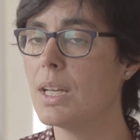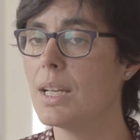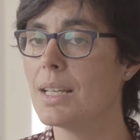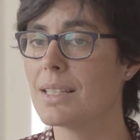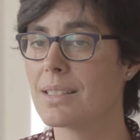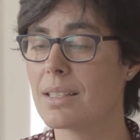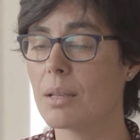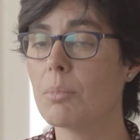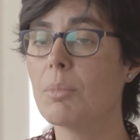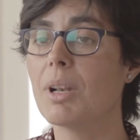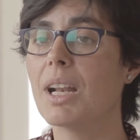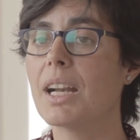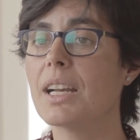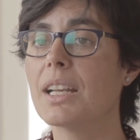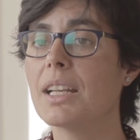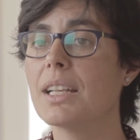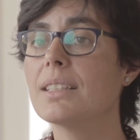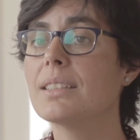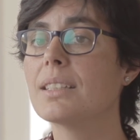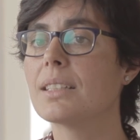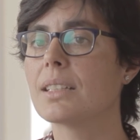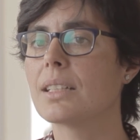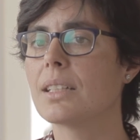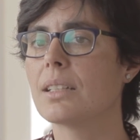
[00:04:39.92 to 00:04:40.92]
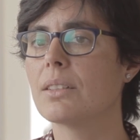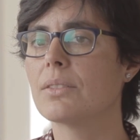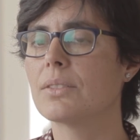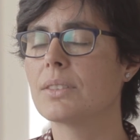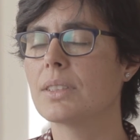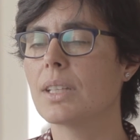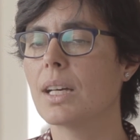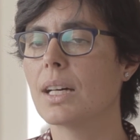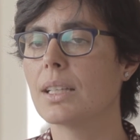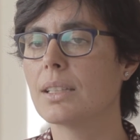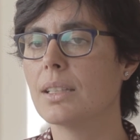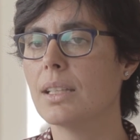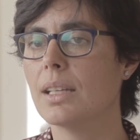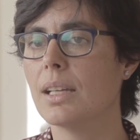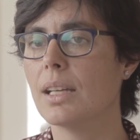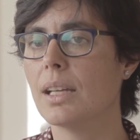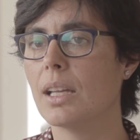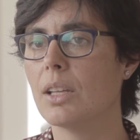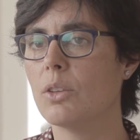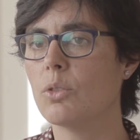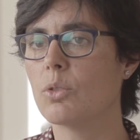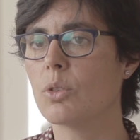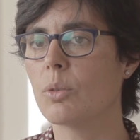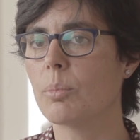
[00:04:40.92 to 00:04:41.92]
similar initiatives at
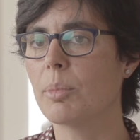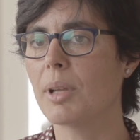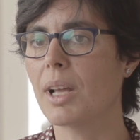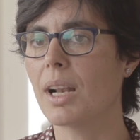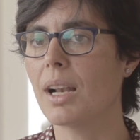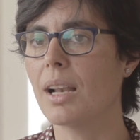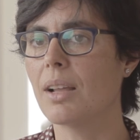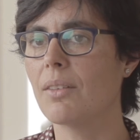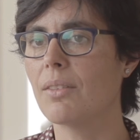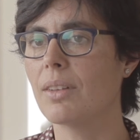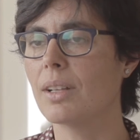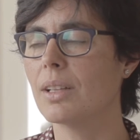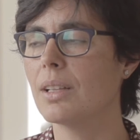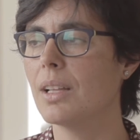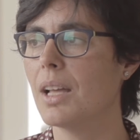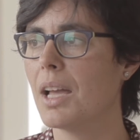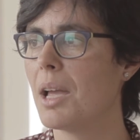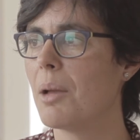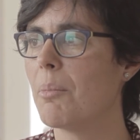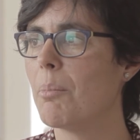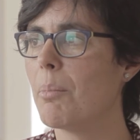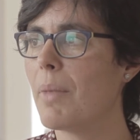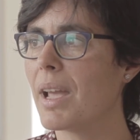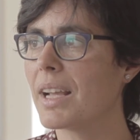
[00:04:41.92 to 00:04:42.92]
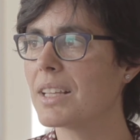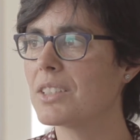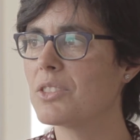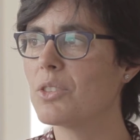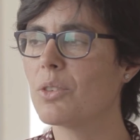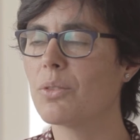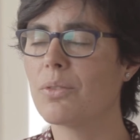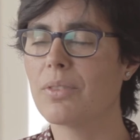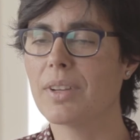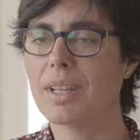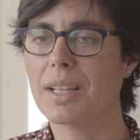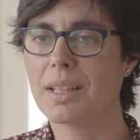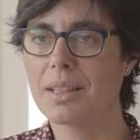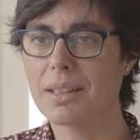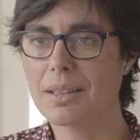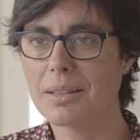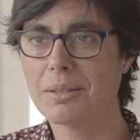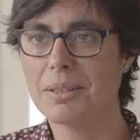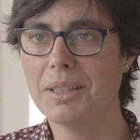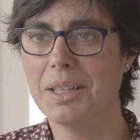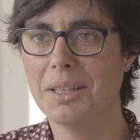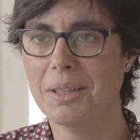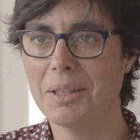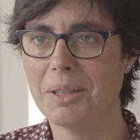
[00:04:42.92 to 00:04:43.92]
the European level makes you
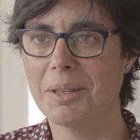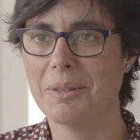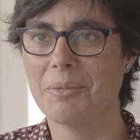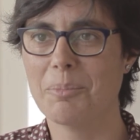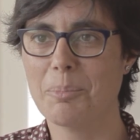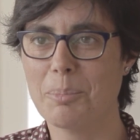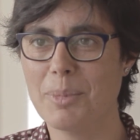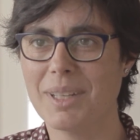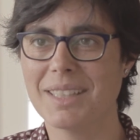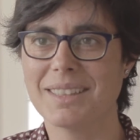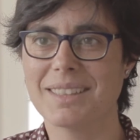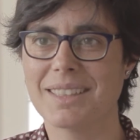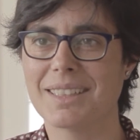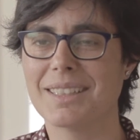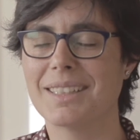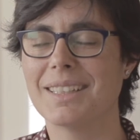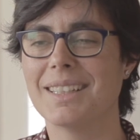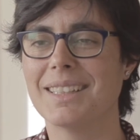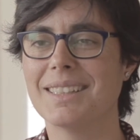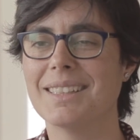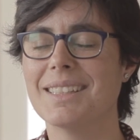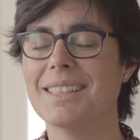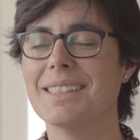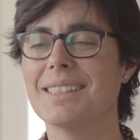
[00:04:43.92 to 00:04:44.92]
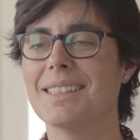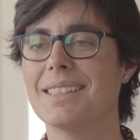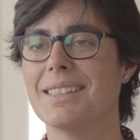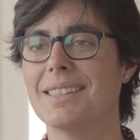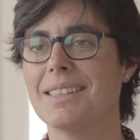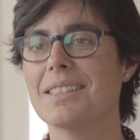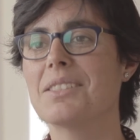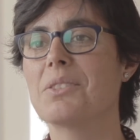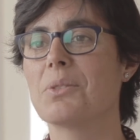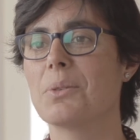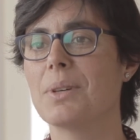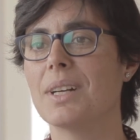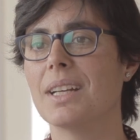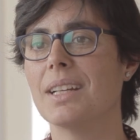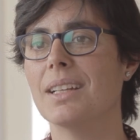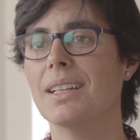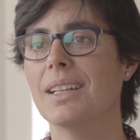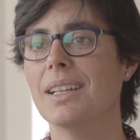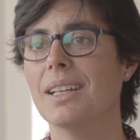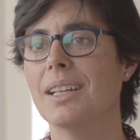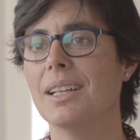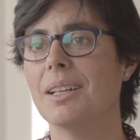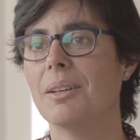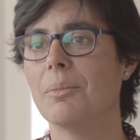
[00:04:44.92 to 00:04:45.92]
feel better in this way.
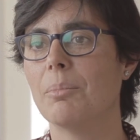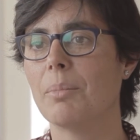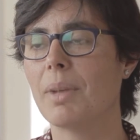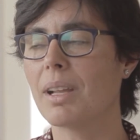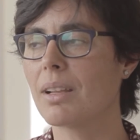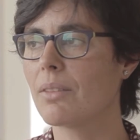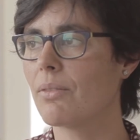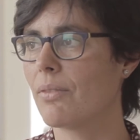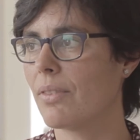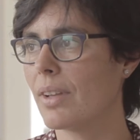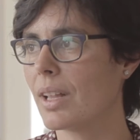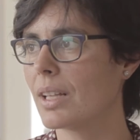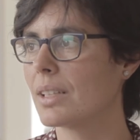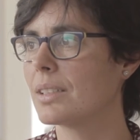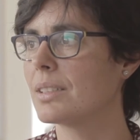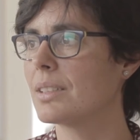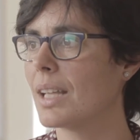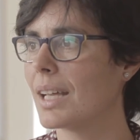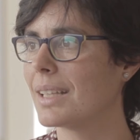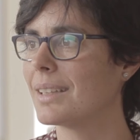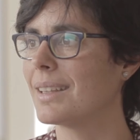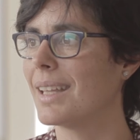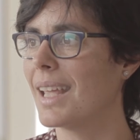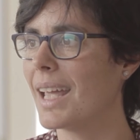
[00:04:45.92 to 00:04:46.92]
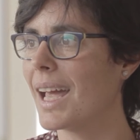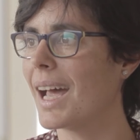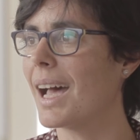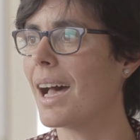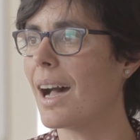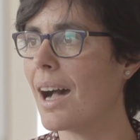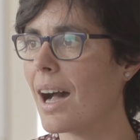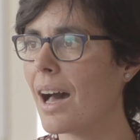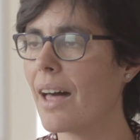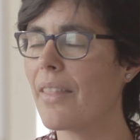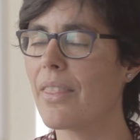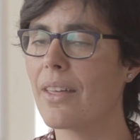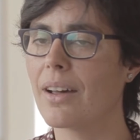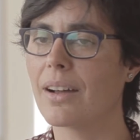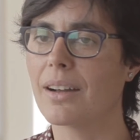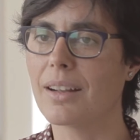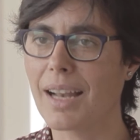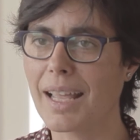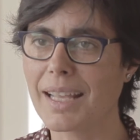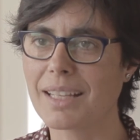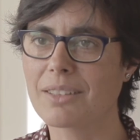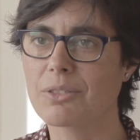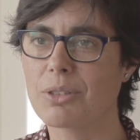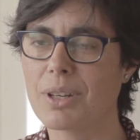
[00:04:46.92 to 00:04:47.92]
Feels that there are other
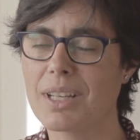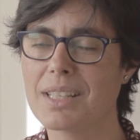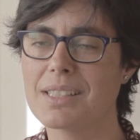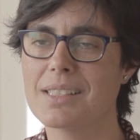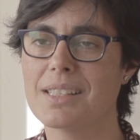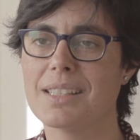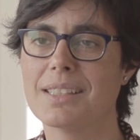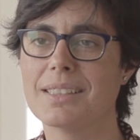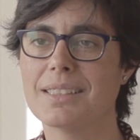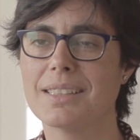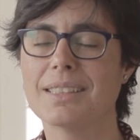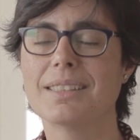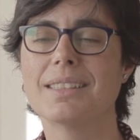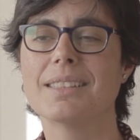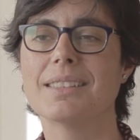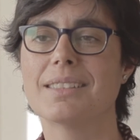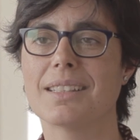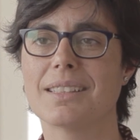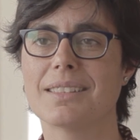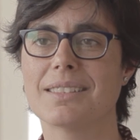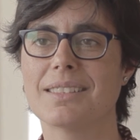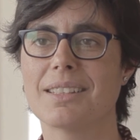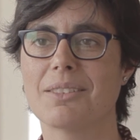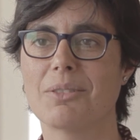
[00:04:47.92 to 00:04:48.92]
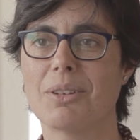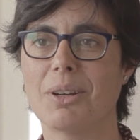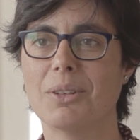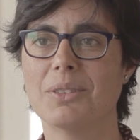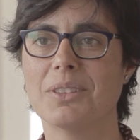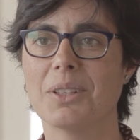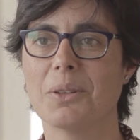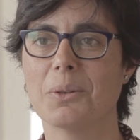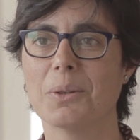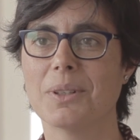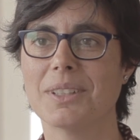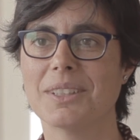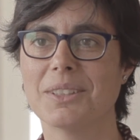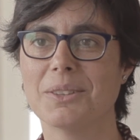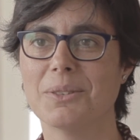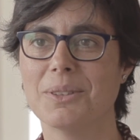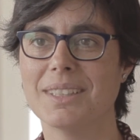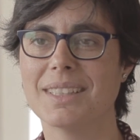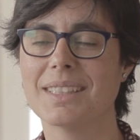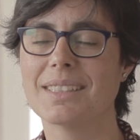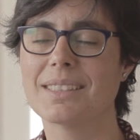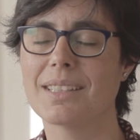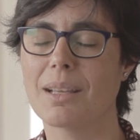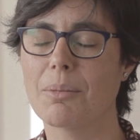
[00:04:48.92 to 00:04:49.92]
like crazy citizens around the world
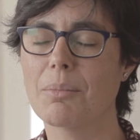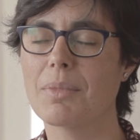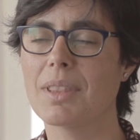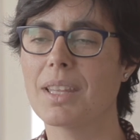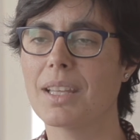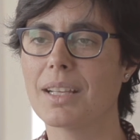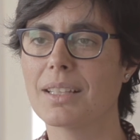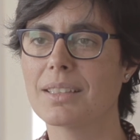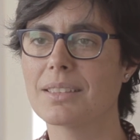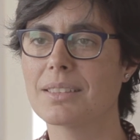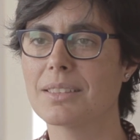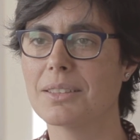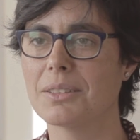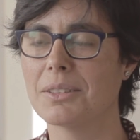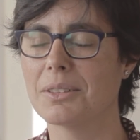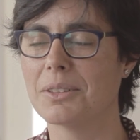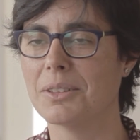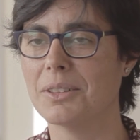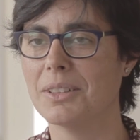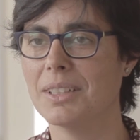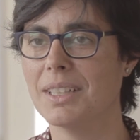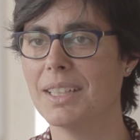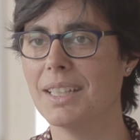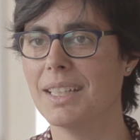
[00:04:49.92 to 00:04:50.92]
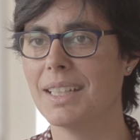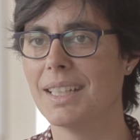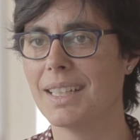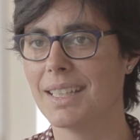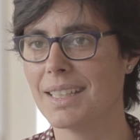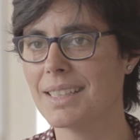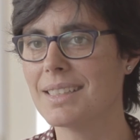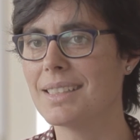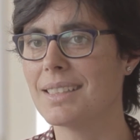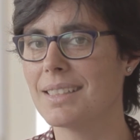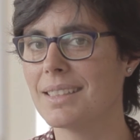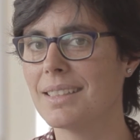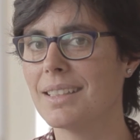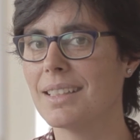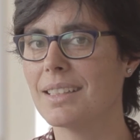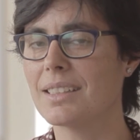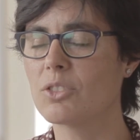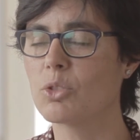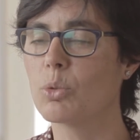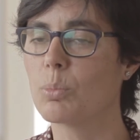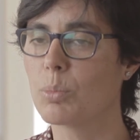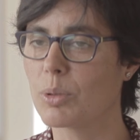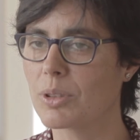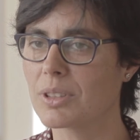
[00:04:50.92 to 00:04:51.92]
doing the same thing. So
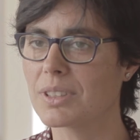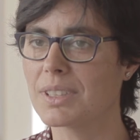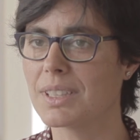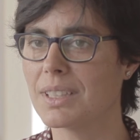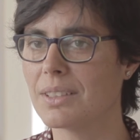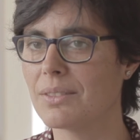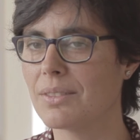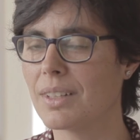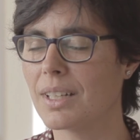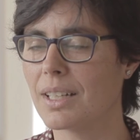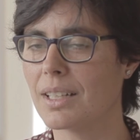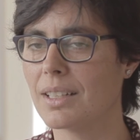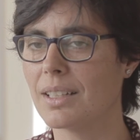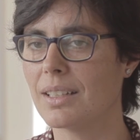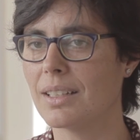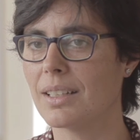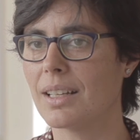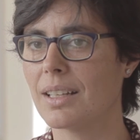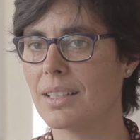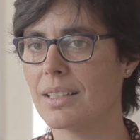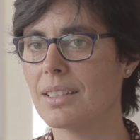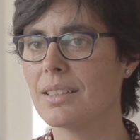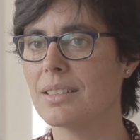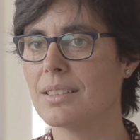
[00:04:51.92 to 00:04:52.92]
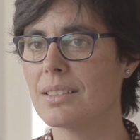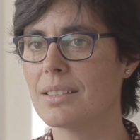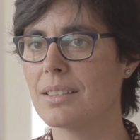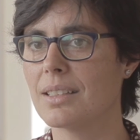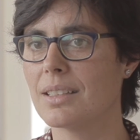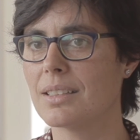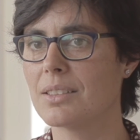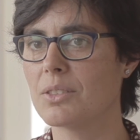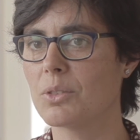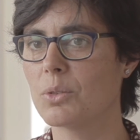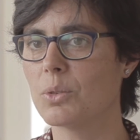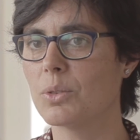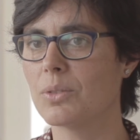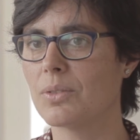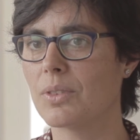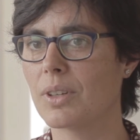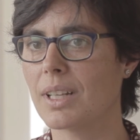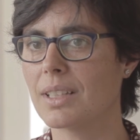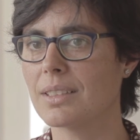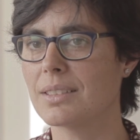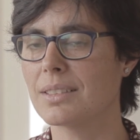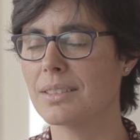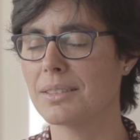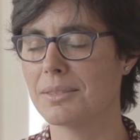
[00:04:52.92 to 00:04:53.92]
it's supportive and it's good for
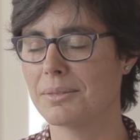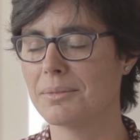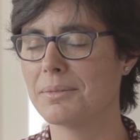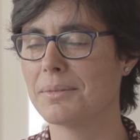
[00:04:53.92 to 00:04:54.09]
us.